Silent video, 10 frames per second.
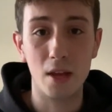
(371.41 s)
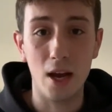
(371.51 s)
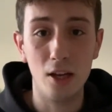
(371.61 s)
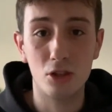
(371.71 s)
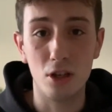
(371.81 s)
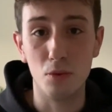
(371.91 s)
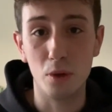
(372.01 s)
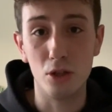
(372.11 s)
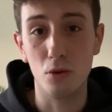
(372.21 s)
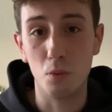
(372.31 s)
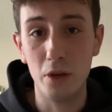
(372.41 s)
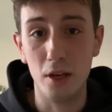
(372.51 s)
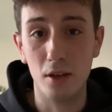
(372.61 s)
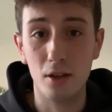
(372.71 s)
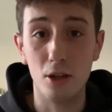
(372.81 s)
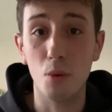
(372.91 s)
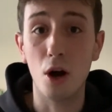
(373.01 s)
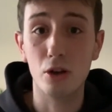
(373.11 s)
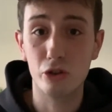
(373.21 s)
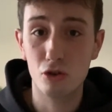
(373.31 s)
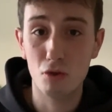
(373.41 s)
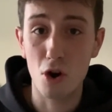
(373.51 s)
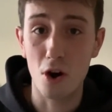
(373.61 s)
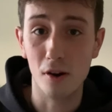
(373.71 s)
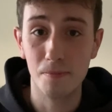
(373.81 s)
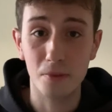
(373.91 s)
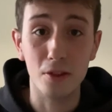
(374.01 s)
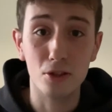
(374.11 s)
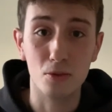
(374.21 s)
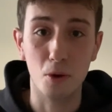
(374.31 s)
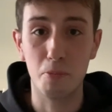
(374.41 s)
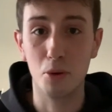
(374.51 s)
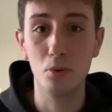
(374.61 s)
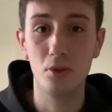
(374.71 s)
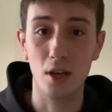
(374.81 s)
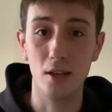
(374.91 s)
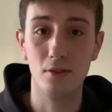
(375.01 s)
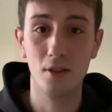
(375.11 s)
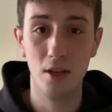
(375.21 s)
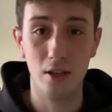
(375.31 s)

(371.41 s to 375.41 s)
actually, when you're weak, you are strong. And this is what Paul says.